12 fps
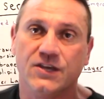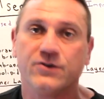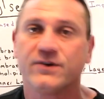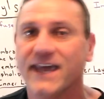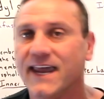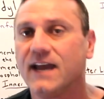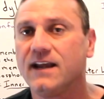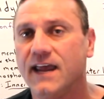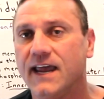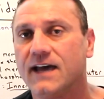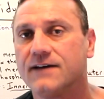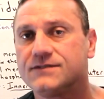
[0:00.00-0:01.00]
you can
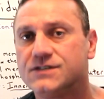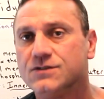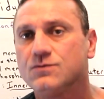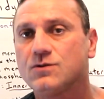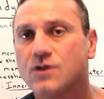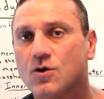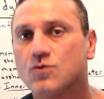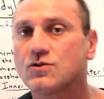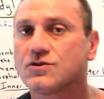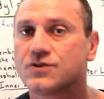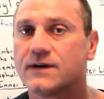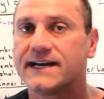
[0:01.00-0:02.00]
have too
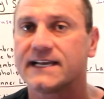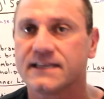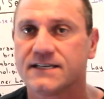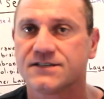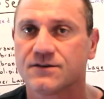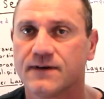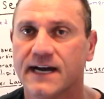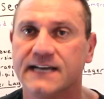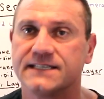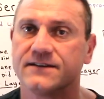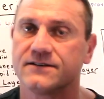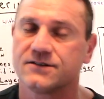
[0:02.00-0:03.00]
low
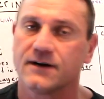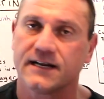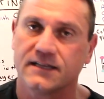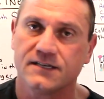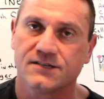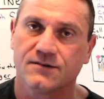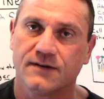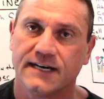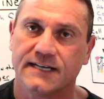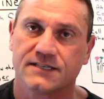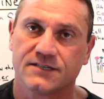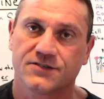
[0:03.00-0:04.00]
triglycerides. And
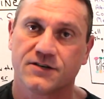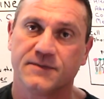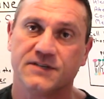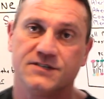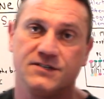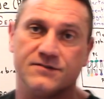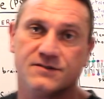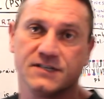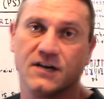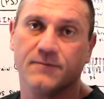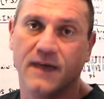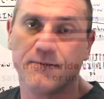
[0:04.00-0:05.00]
triglycerides contribute to
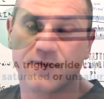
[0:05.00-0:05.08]
cell